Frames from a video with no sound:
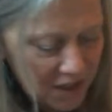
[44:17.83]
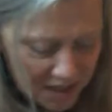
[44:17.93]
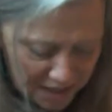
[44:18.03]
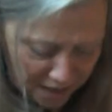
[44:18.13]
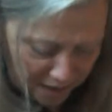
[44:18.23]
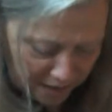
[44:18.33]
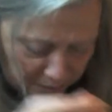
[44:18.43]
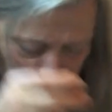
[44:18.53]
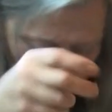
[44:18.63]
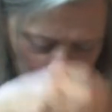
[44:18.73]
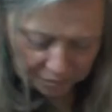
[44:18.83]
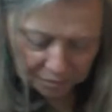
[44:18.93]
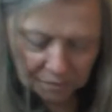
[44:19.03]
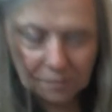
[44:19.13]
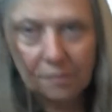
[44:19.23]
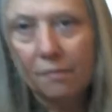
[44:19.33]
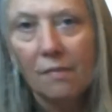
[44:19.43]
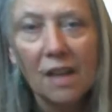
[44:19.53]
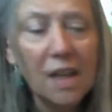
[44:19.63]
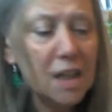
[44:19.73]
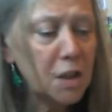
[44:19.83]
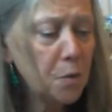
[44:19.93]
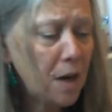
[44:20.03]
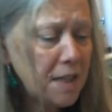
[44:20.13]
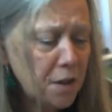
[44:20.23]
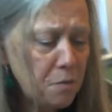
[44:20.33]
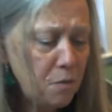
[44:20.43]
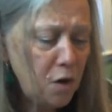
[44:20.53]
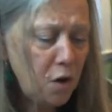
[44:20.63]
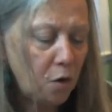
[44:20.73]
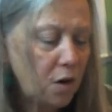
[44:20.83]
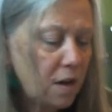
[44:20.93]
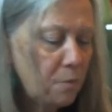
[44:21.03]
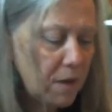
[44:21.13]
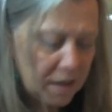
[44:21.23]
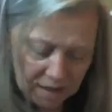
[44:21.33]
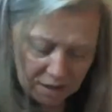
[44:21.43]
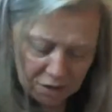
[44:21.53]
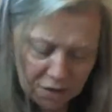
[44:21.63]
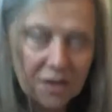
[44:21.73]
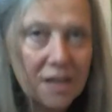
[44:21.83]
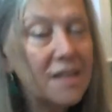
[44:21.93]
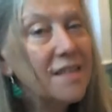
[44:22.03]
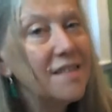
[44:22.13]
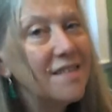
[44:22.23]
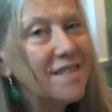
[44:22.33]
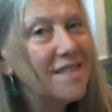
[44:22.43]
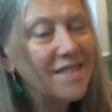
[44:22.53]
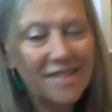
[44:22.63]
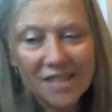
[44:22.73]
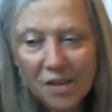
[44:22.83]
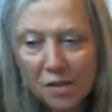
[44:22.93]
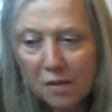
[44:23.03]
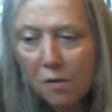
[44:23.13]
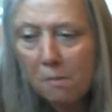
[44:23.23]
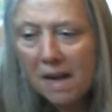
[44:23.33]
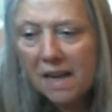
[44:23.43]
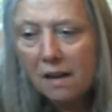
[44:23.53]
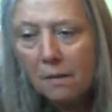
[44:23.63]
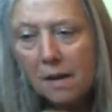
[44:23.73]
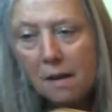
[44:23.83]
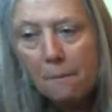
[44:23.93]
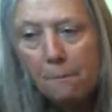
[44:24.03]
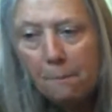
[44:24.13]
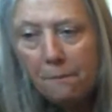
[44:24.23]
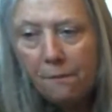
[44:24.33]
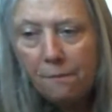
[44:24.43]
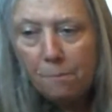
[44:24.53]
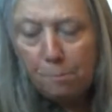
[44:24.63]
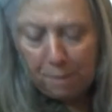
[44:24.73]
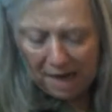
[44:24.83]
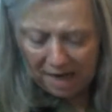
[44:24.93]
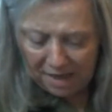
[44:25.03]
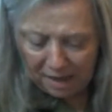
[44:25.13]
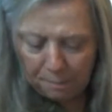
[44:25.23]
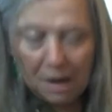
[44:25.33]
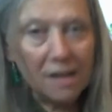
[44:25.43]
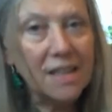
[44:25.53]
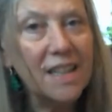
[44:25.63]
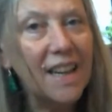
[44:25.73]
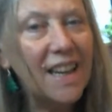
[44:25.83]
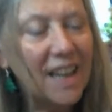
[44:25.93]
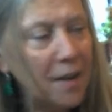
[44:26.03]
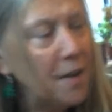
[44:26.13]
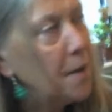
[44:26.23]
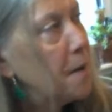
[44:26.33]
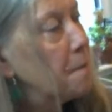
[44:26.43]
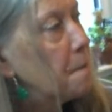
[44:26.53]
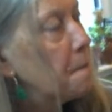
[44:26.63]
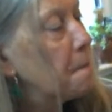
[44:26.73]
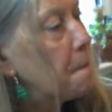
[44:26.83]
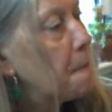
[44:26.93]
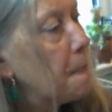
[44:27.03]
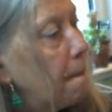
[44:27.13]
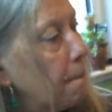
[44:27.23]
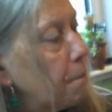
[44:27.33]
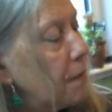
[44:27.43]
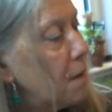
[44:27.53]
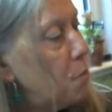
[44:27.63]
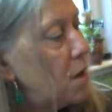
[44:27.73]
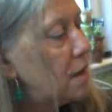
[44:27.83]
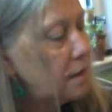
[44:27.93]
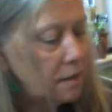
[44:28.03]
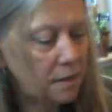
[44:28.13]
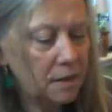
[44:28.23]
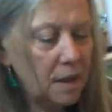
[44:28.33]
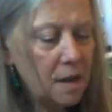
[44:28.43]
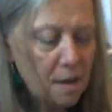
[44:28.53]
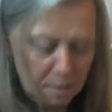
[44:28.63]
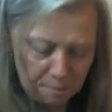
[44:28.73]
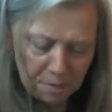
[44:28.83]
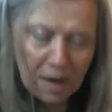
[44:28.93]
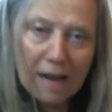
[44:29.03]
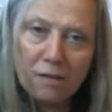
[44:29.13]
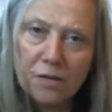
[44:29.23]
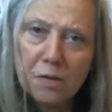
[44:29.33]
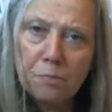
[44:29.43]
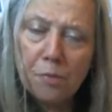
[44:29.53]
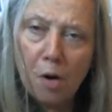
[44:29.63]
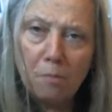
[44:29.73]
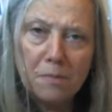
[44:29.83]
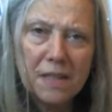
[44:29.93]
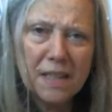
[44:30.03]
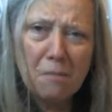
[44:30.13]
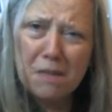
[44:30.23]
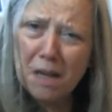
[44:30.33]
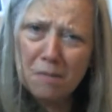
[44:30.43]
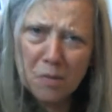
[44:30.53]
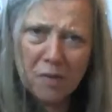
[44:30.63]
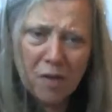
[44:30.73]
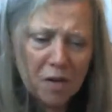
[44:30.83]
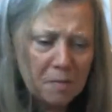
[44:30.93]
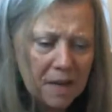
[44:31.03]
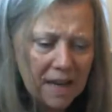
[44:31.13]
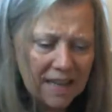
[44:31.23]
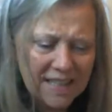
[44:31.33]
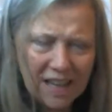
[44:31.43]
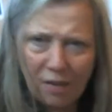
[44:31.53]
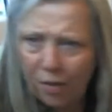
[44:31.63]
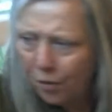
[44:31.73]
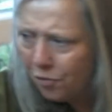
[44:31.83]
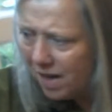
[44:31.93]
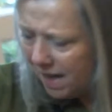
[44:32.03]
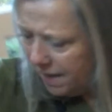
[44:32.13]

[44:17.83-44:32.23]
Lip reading: didn't I? So I don't look, and we're just, because it's got my little picnic basket here, and we'll pull out some prompts. Sometimes we've only been getting 3